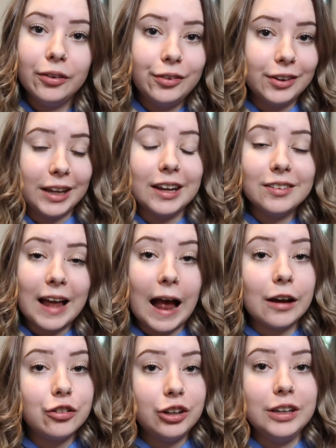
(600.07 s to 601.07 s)
Skinks
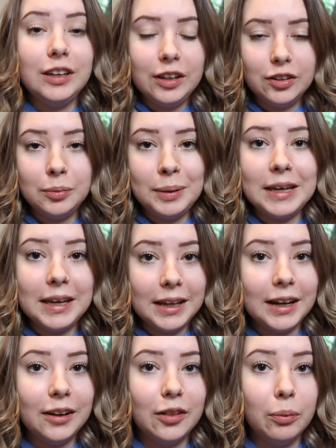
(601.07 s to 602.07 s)
actually need to be
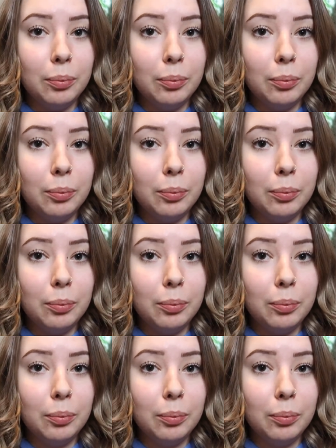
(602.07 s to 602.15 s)
eating the